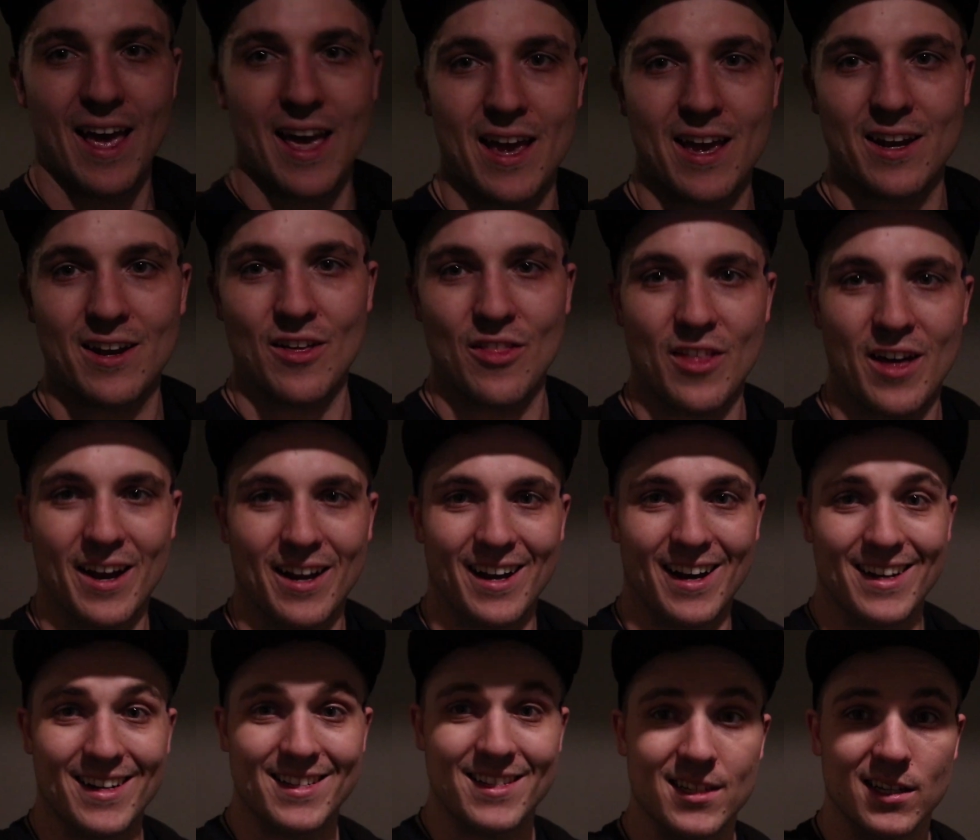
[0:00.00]
and that
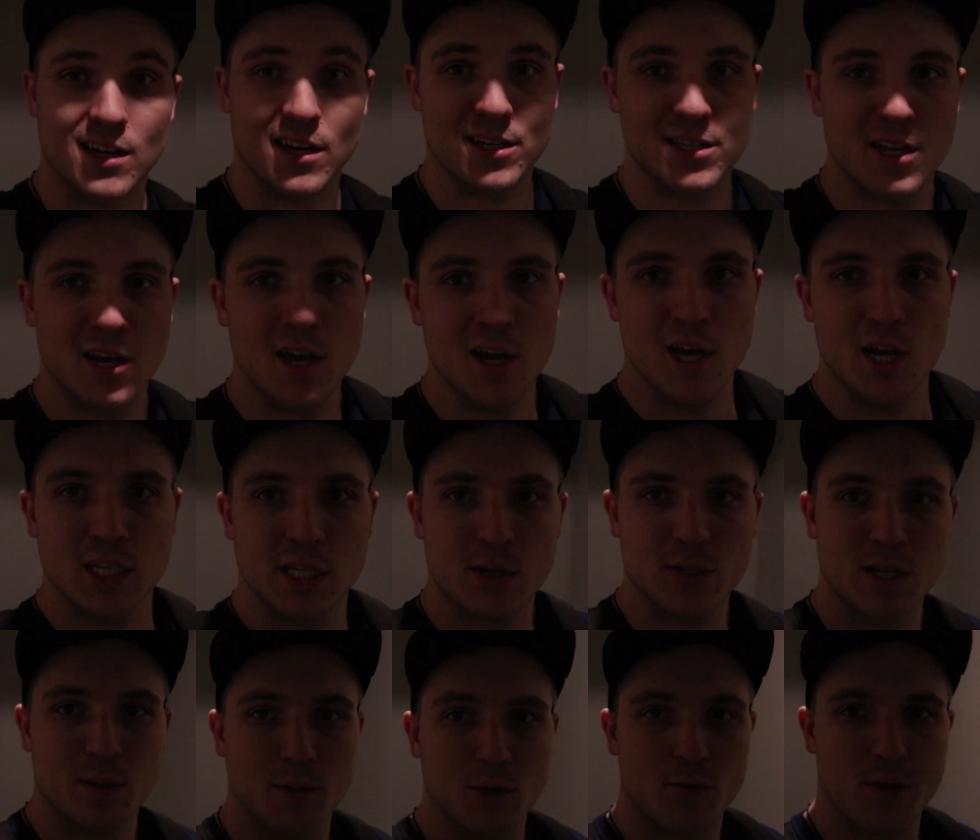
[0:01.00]
kind of sucks. So I
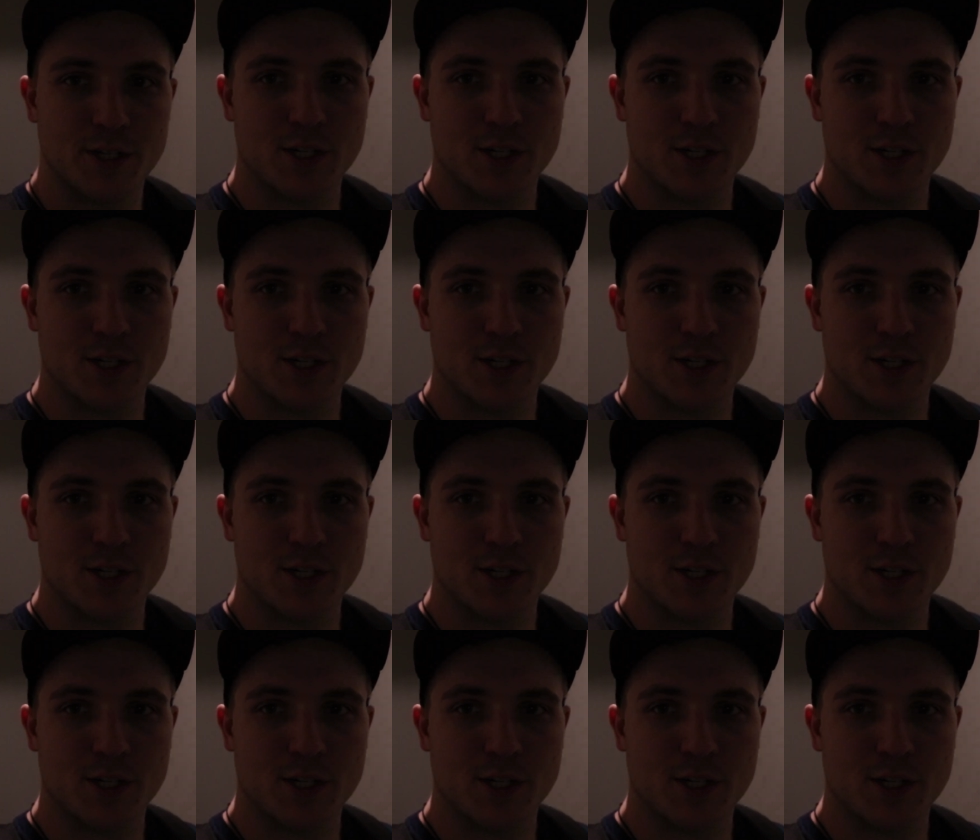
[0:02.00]
was able to